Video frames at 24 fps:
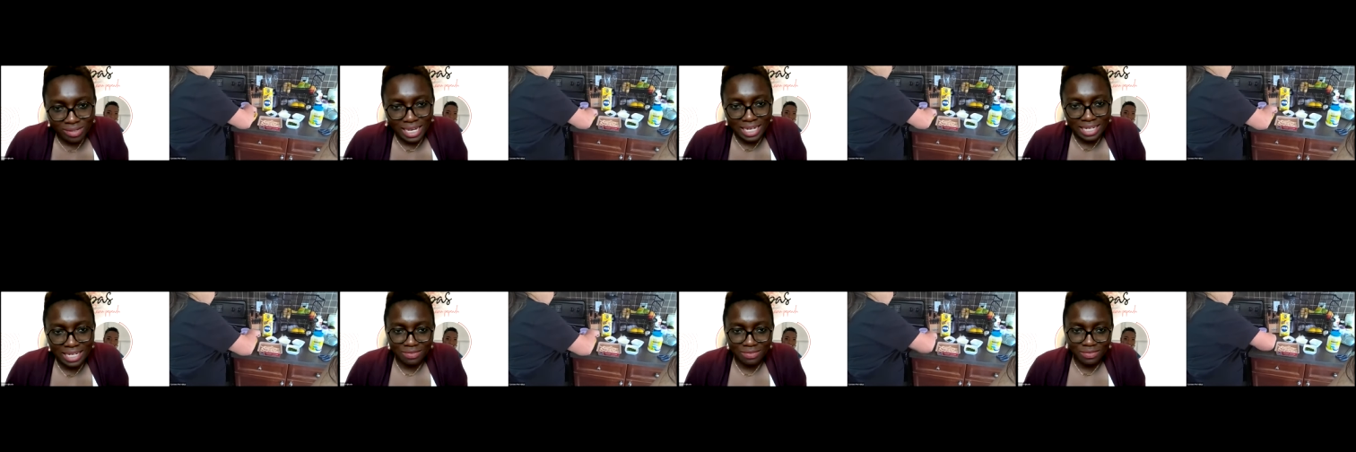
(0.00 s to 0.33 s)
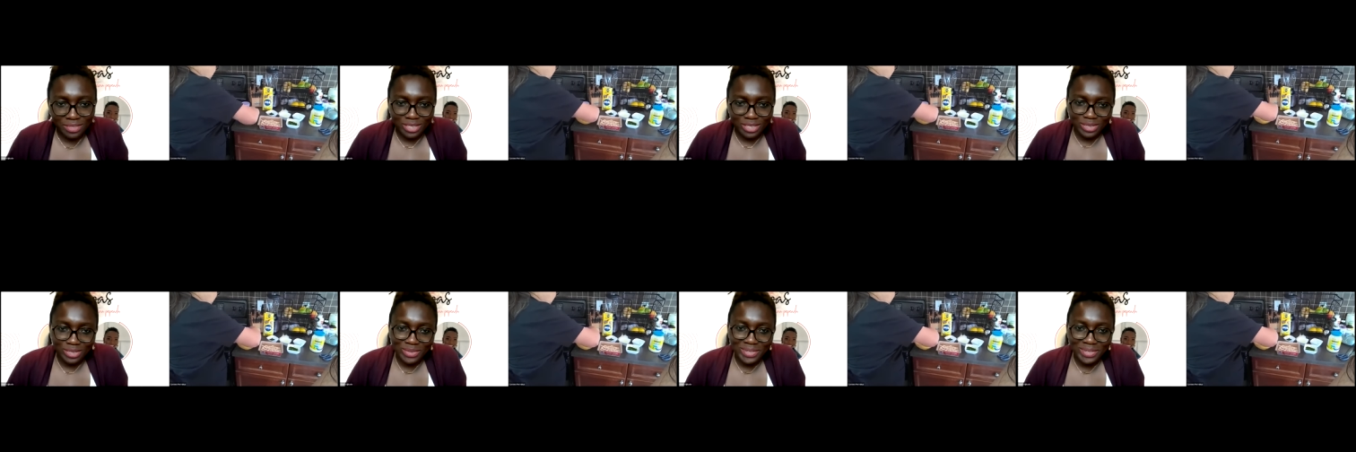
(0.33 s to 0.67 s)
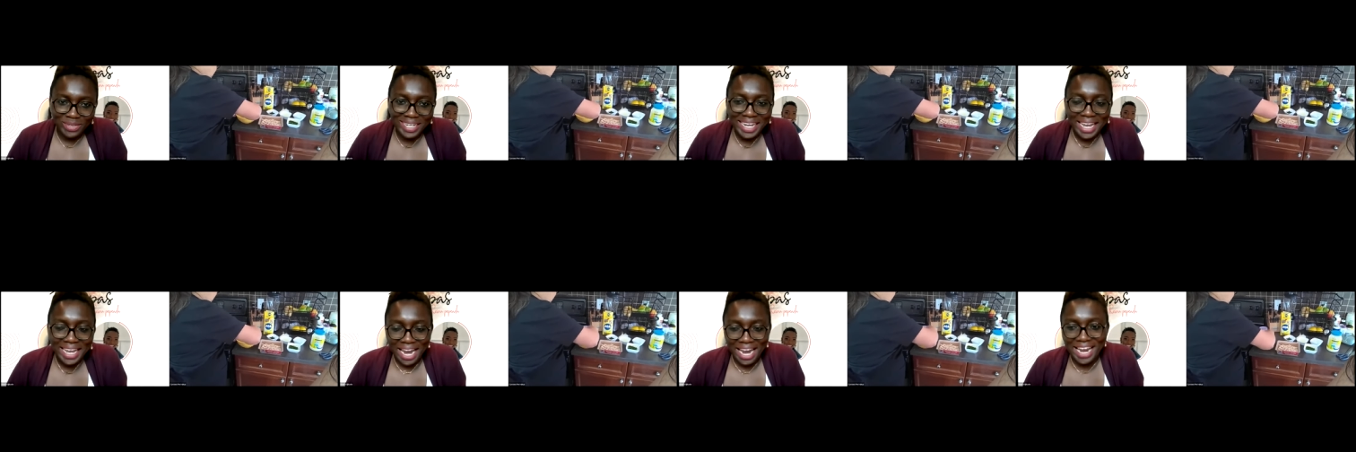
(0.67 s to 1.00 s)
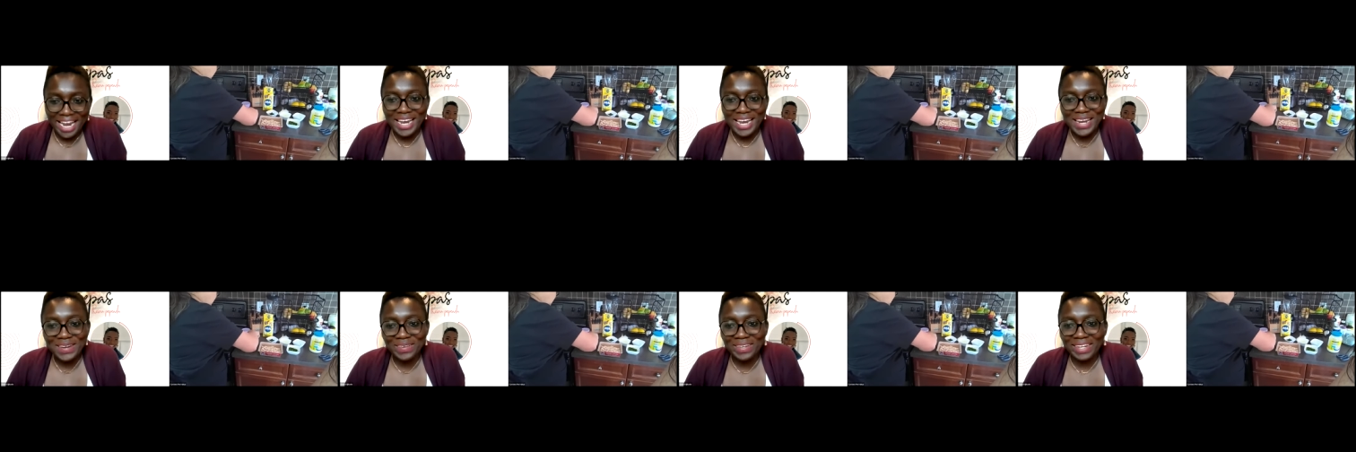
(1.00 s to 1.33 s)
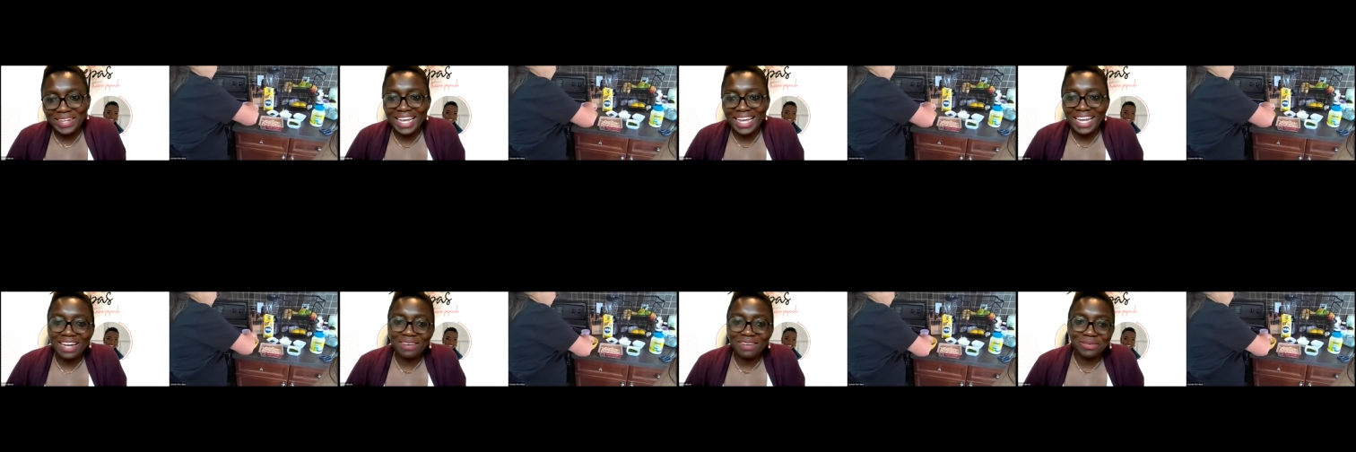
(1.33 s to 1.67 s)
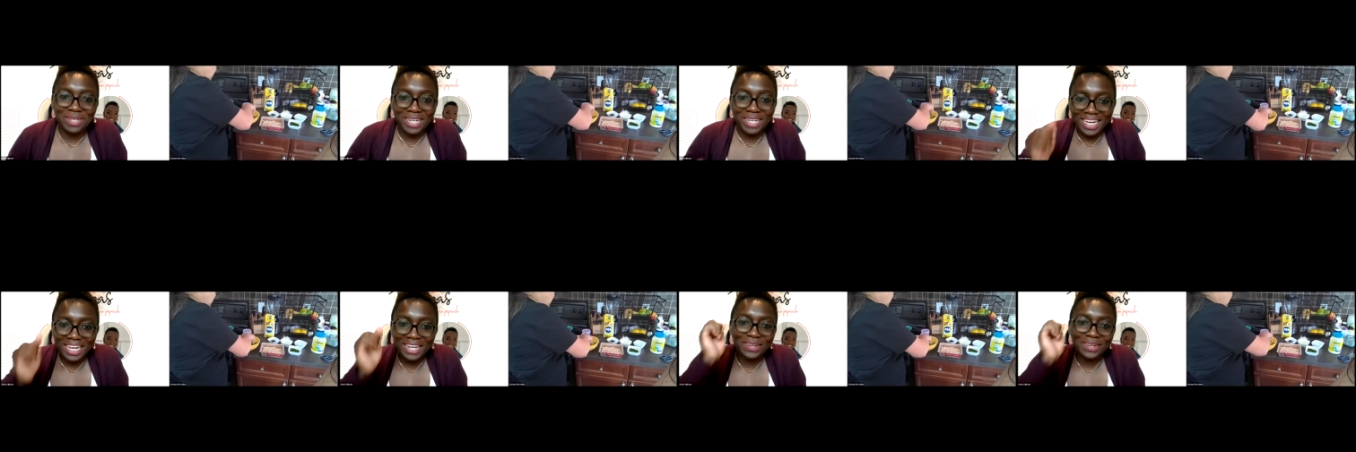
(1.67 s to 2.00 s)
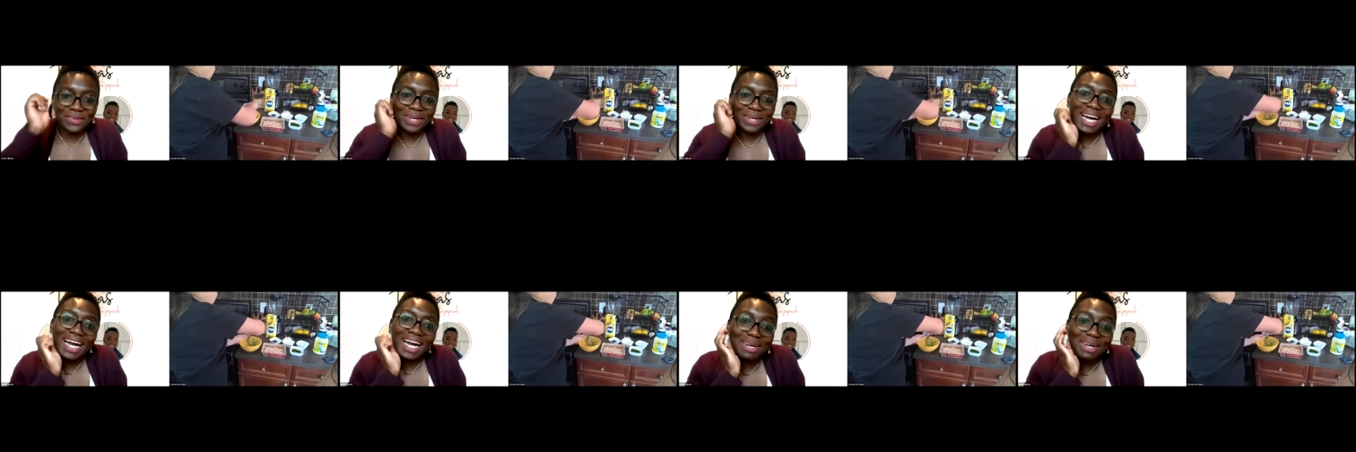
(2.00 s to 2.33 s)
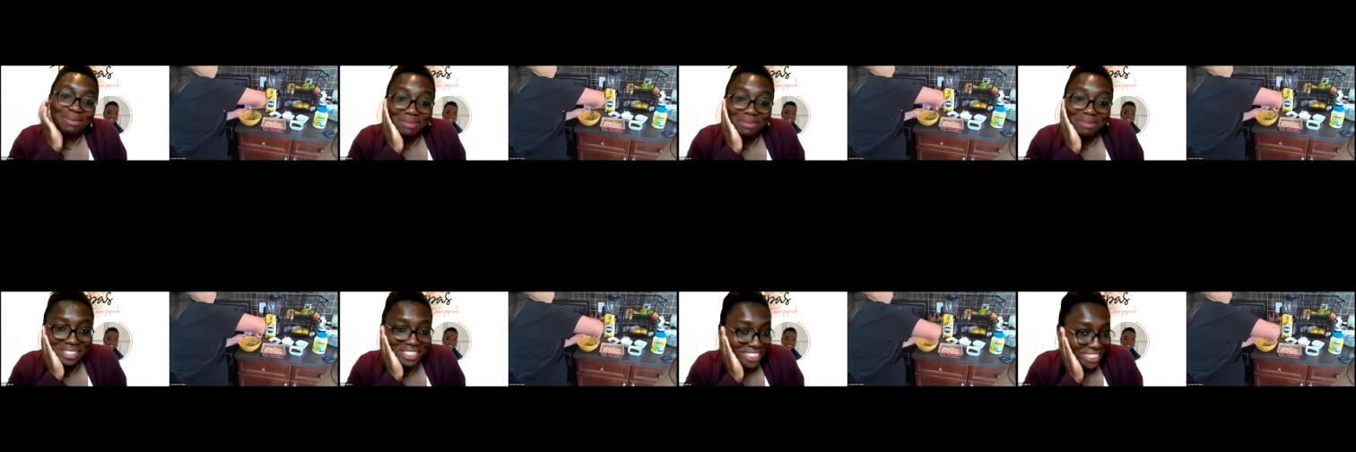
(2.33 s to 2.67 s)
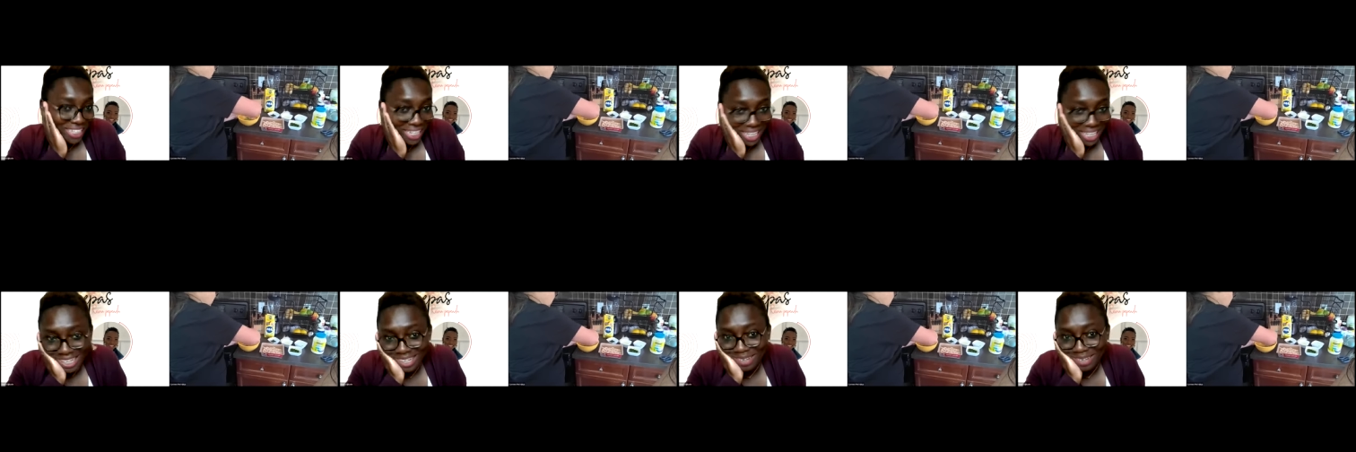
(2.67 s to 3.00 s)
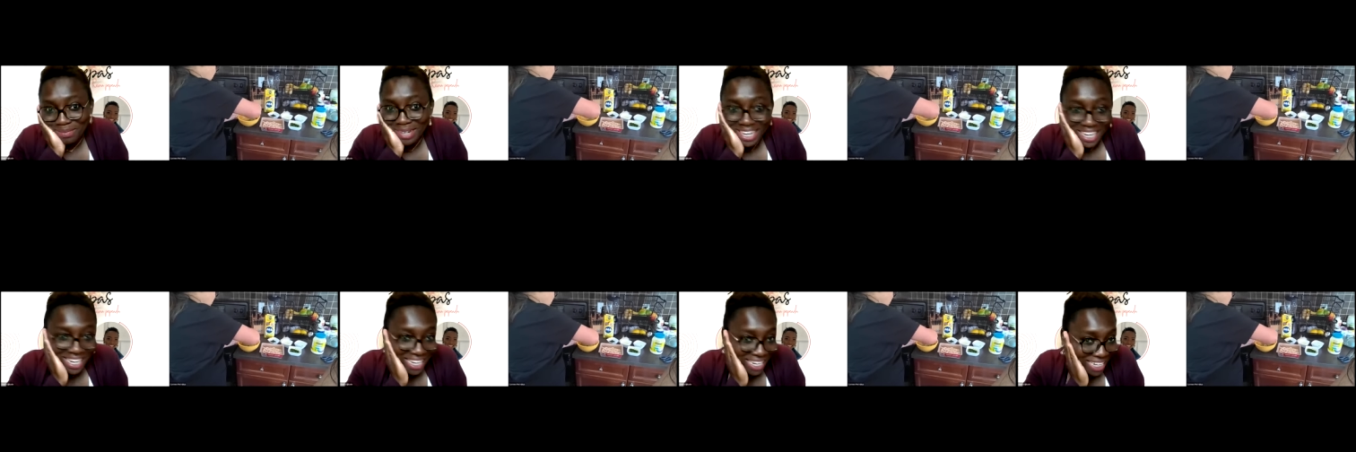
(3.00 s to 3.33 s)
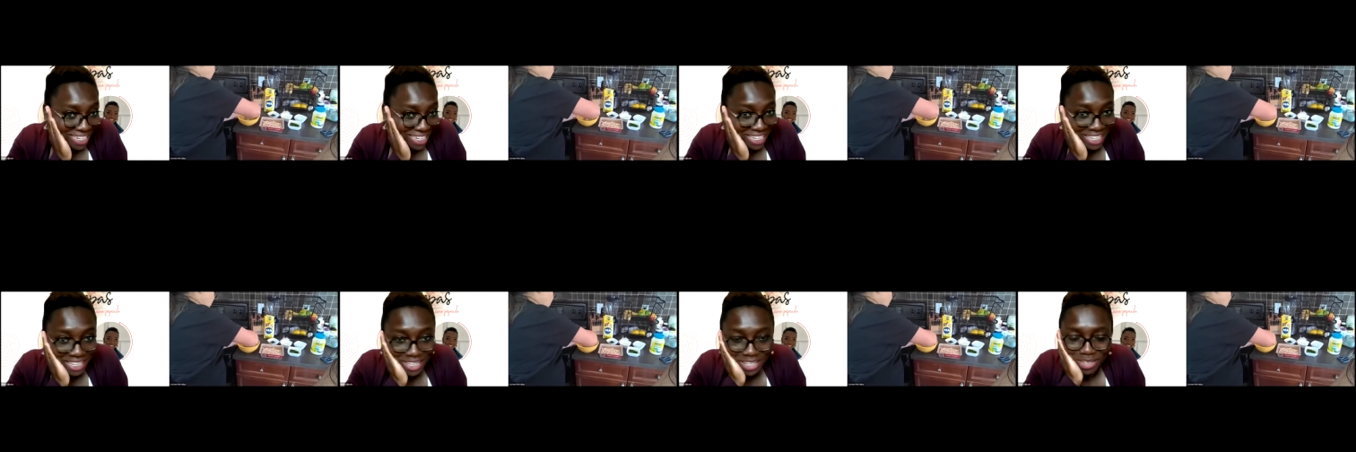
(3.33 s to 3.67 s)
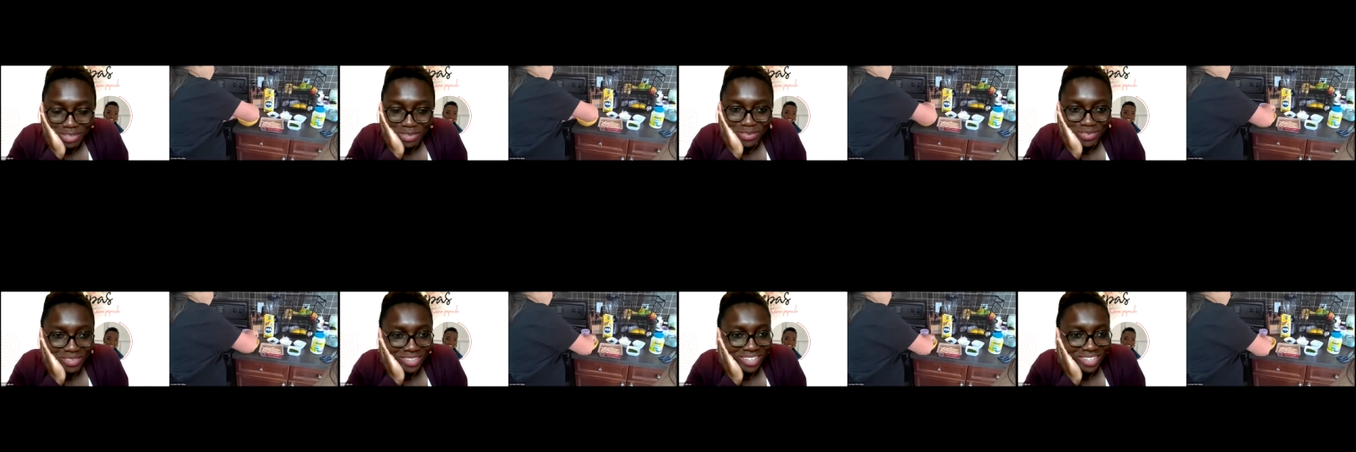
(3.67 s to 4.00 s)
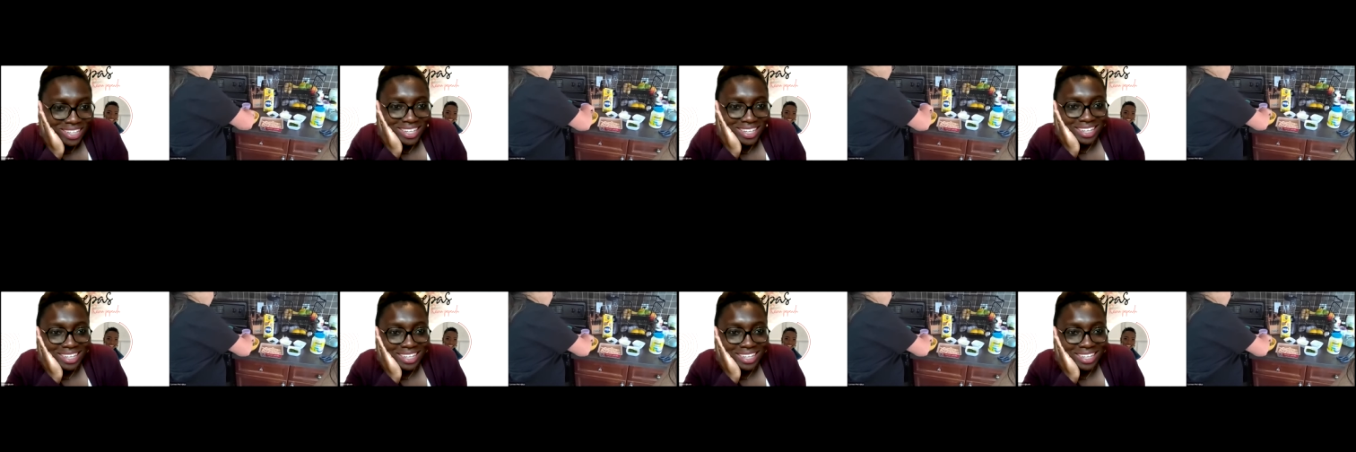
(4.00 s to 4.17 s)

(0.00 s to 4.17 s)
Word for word: And if you're on here and you don't like avocado, I'm shaking my head at you.